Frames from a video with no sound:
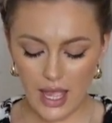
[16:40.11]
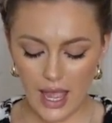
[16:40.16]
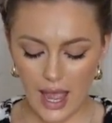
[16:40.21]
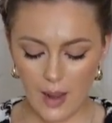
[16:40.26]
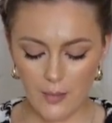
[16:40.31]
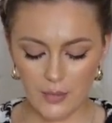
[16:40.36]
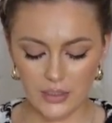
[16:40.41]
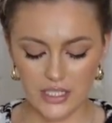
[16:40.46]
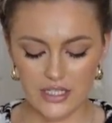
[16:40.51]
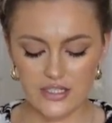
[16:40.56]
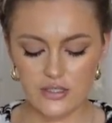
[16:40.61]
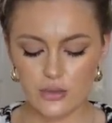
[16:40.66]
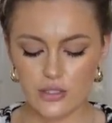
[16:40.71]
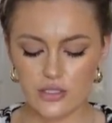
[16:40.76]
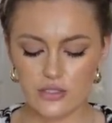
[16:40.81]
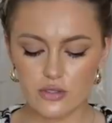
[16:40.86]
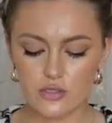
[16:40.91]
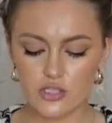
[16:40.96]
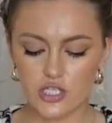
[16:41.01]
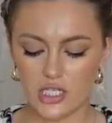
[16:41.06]
And when I saw
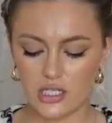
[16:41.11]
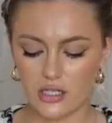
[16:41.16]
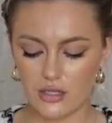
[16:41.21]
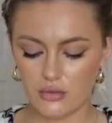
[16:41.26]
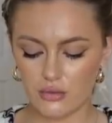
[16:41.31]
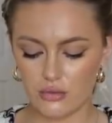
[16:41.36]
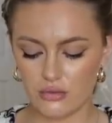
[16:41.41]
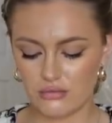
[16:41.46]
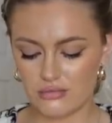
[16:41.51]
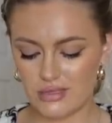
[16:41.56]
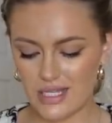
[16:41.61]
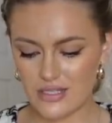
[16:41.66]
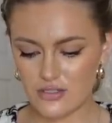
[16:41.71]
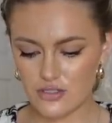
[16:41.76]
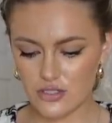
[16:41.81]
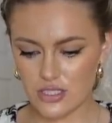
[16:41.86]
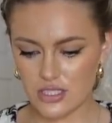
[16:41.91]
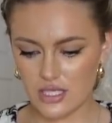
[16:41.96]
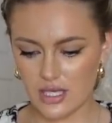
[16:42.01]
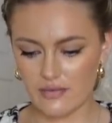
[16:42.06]
this on Shein, I thought, let's
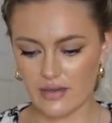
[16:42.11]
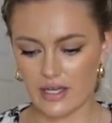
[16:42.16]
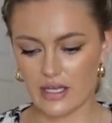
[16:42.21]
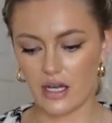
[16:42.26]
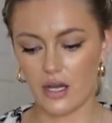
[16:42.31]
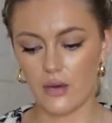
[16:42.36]
just give it a go.